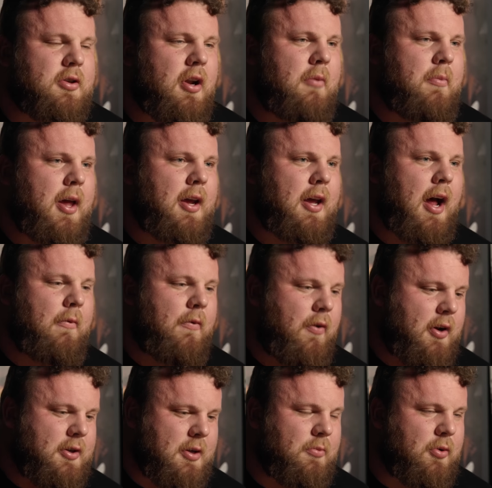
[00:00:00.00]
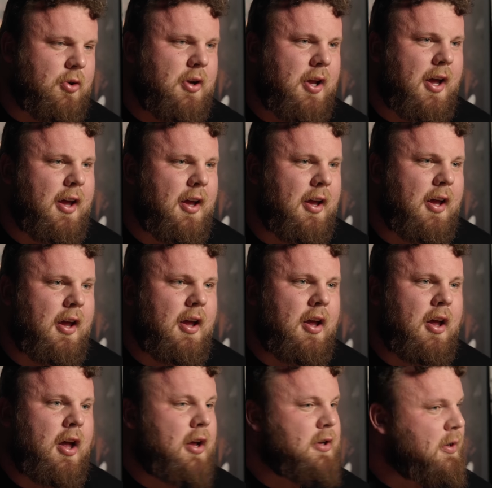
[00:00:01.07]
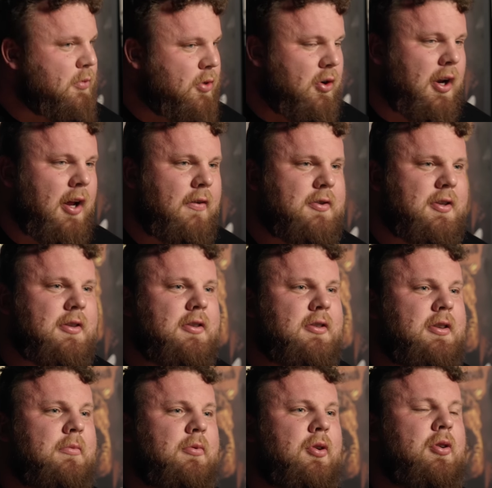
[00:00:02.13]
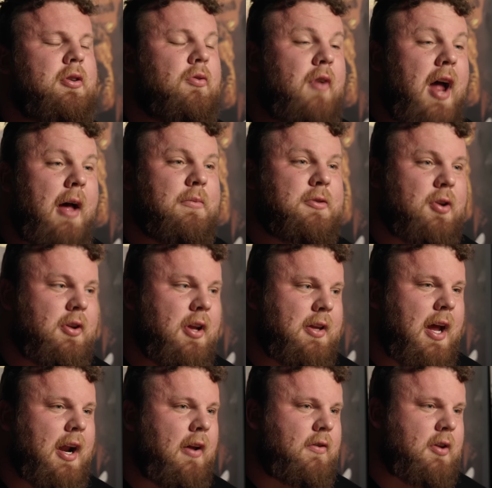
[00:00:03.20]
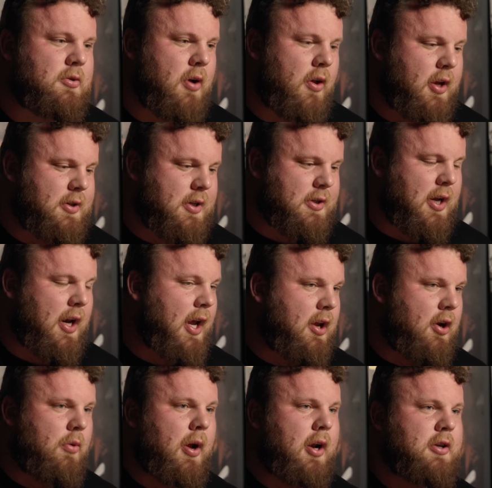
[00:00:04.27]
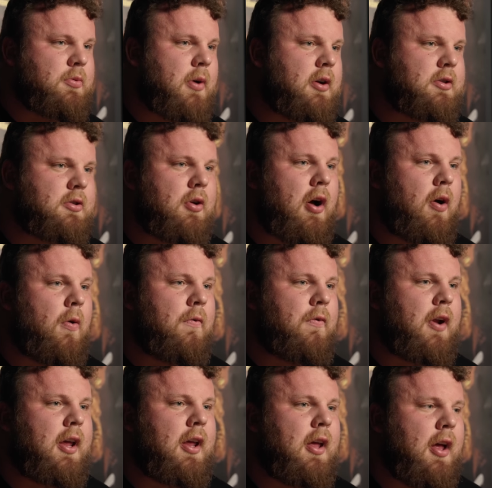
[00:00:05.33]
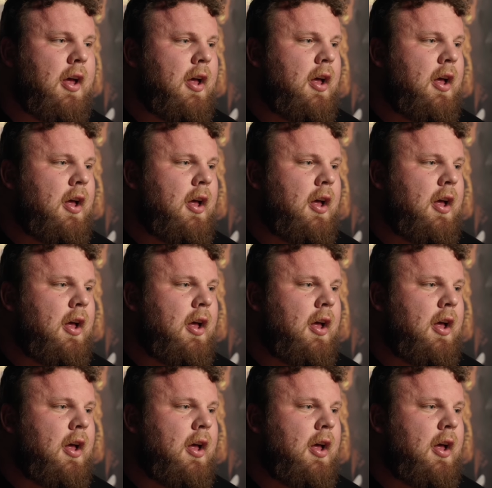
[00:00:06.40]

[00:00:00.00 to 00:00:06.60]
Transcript: it's going to make up for some good lifts and some good reps on the deadlift as well. This is a lighter one as well, so hopefully